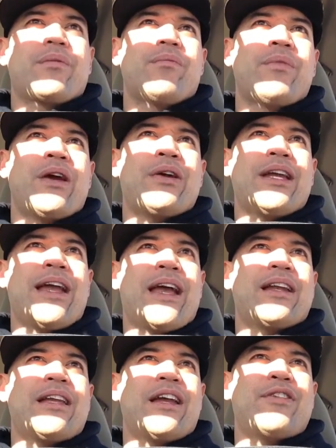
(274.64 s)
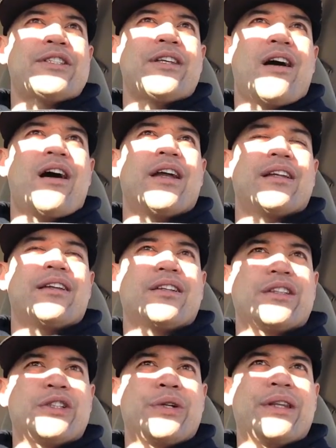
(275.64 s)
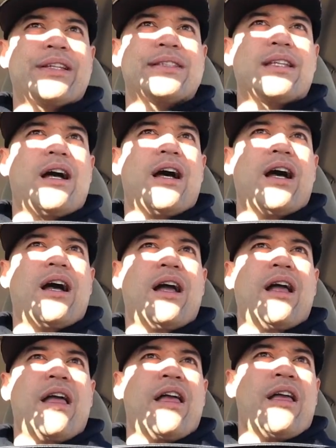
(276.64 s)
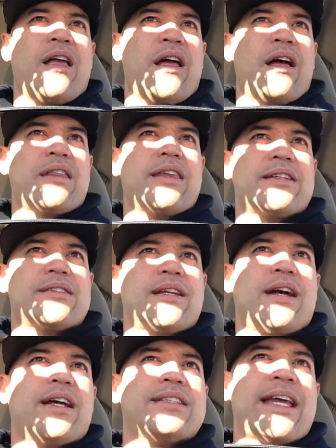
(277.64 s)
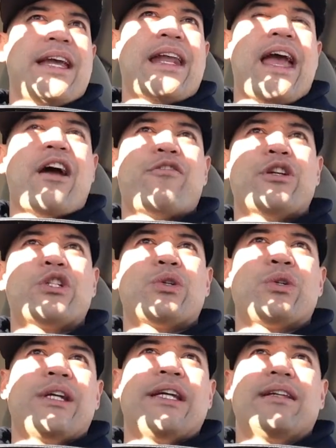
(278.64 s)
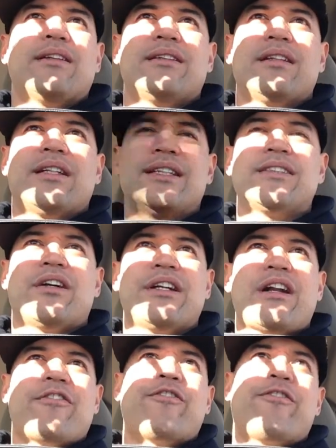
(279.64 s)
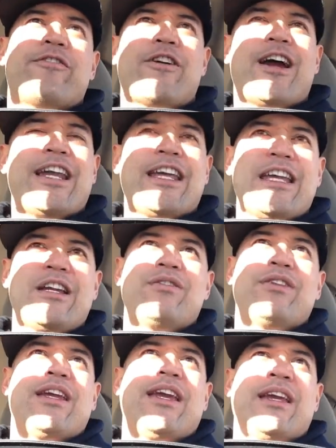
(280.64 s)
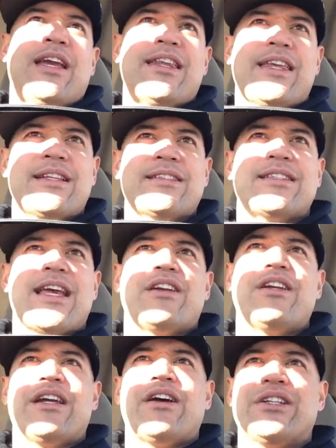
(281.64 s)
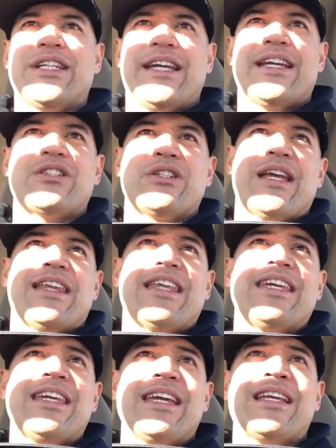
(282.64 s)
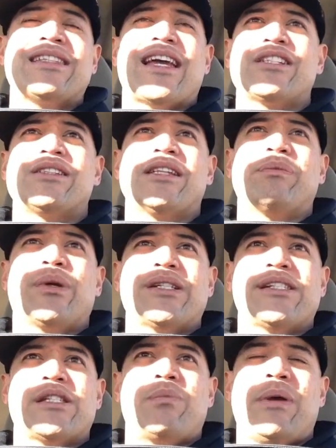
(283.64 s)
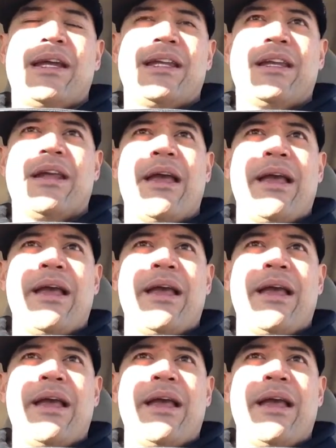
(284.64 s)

Marianne gave a talk during this day and a half retreat. Started on Friday evening and then Saturday all day yesterday. The kids actually participated.